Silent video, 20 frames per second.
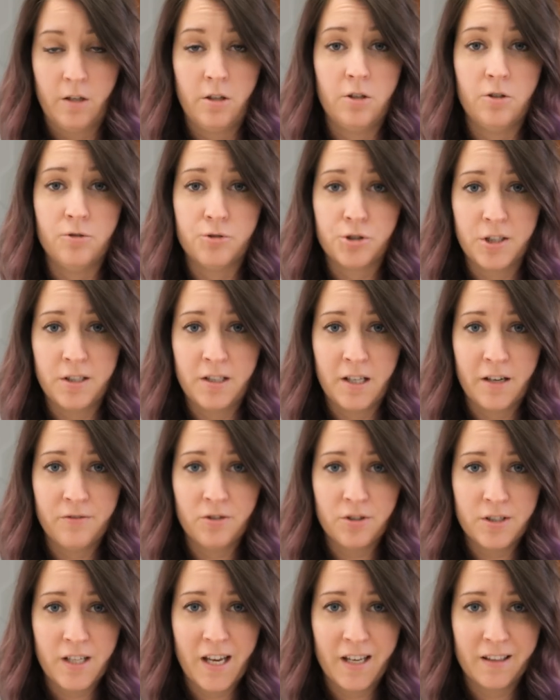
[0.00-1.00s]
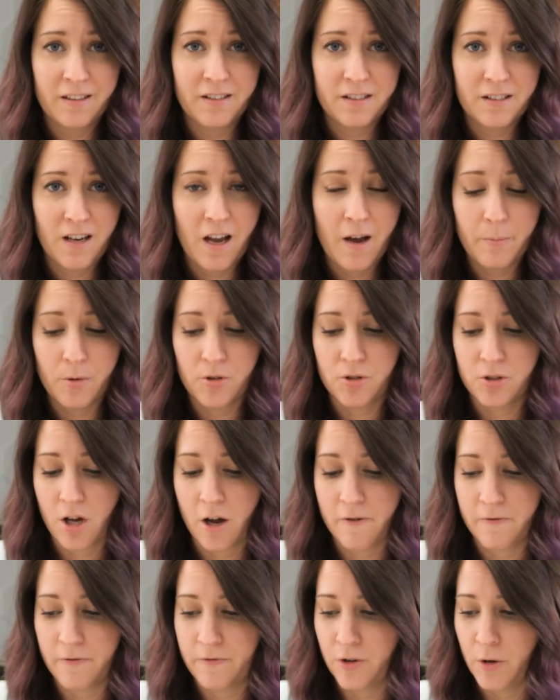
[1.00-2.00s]
You should never take the stoppers
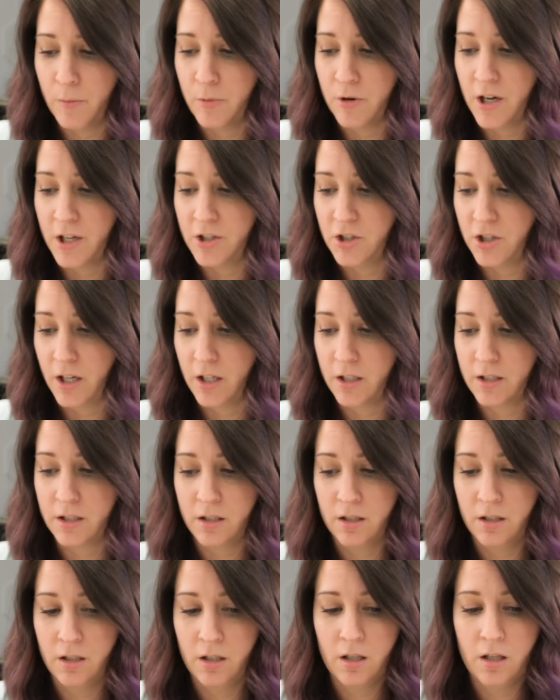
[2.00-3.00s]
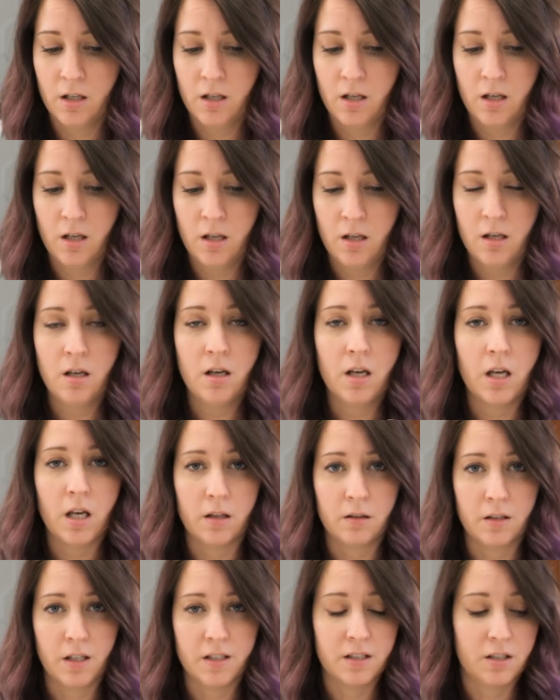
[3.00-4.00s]
off of your project
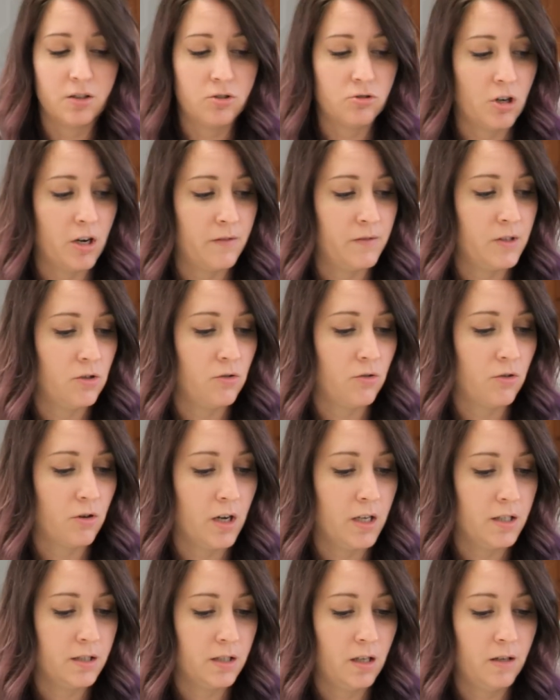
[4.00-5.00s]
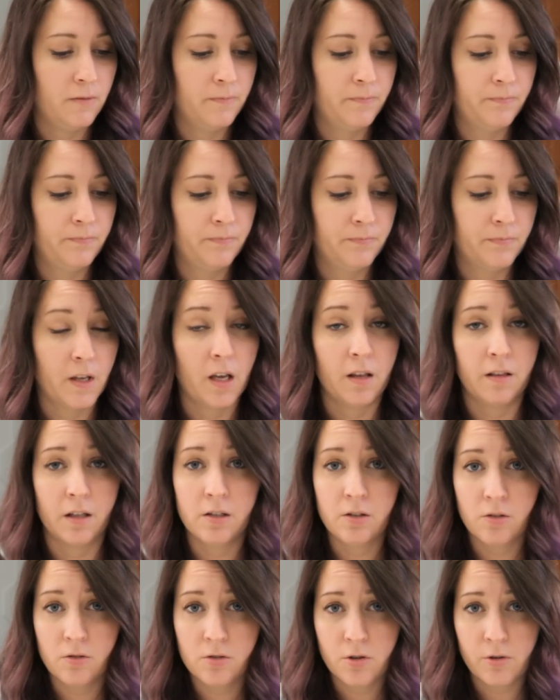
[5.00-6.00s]
unless it's driving you crazy, and
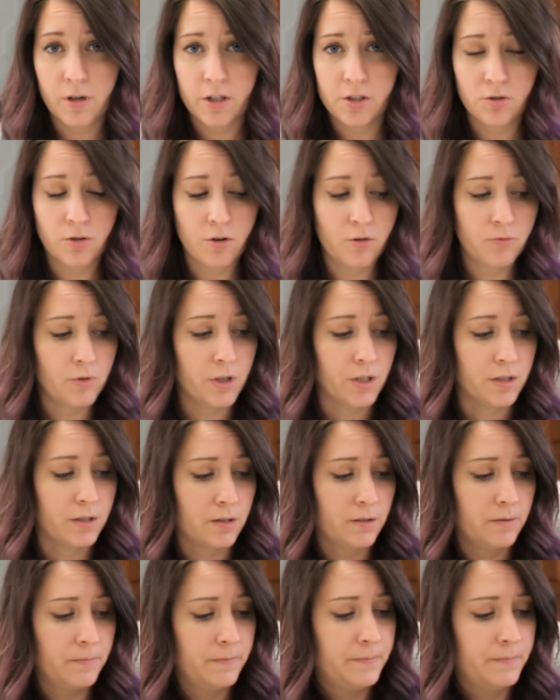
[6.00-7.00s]
then do so at your own risk.